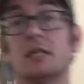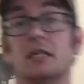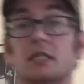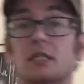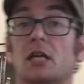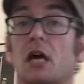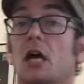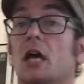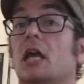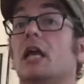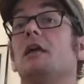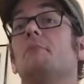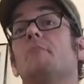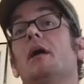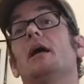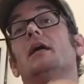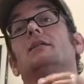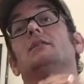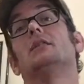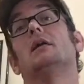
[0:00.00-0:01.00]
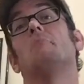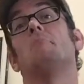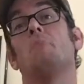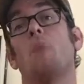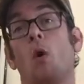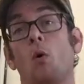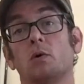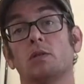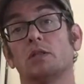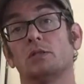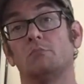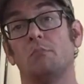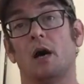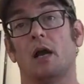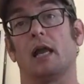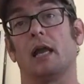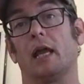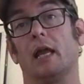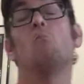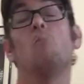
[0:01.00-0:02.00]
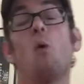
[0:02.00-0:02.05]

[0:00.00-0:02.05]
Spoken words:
list, he makes the most money,